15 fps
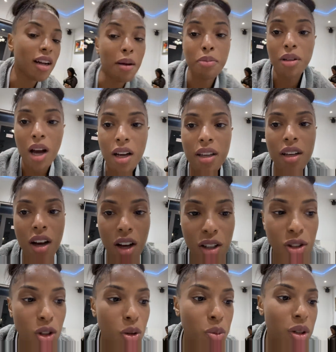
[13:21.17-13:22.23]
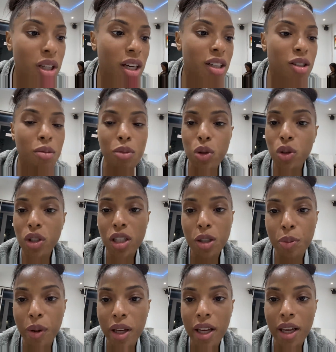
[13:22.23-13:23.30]
I'm talking also because the music is
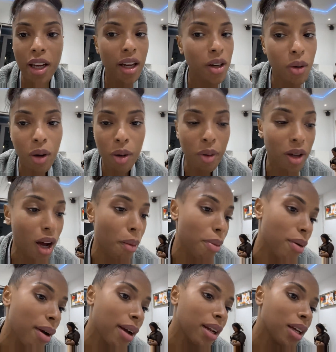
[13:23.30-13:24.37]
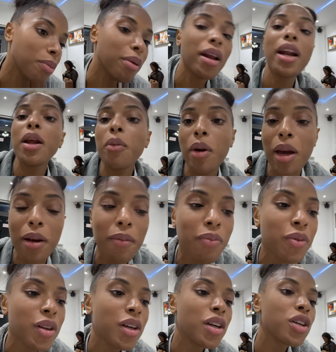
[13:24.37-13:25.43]
playing and I don't want to be copyrighted. But anyway,
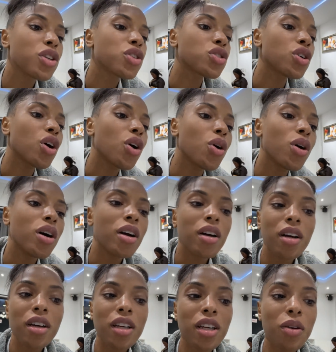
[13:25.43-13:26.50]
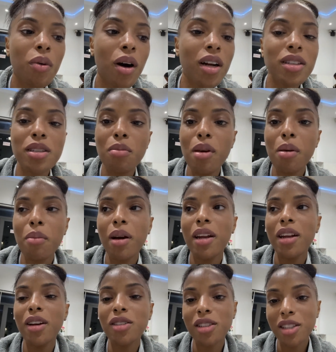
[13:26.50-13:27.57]
so he wanted to make my
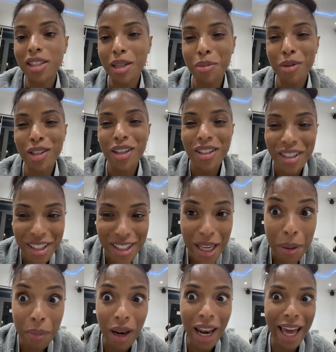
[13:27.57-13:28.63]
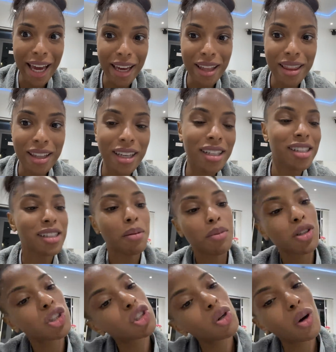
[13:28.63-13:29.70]
nails the same length because some
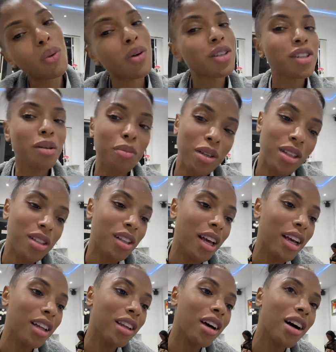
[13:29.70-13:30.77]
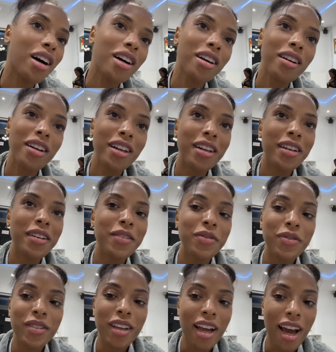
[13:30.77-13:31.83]
is short or some is like long.
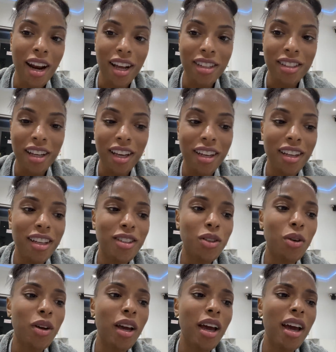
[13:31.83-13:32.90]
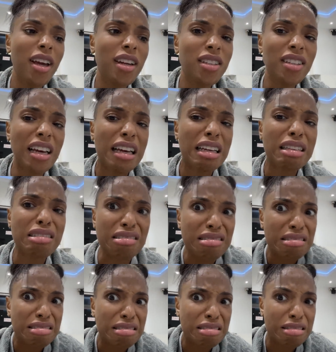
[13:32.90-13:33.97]
And I said, it's okay. And he's like,
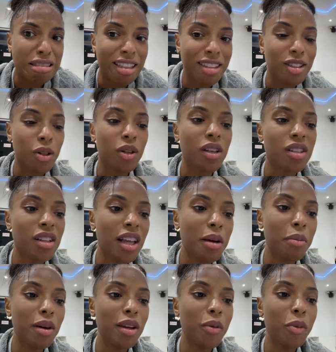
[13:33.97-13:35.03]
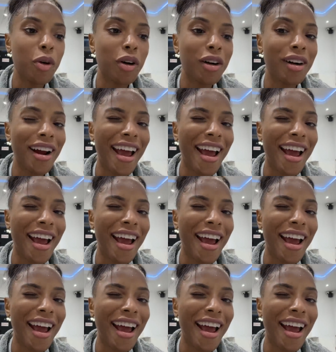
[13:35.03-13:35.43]
so he doesn't like me anymore.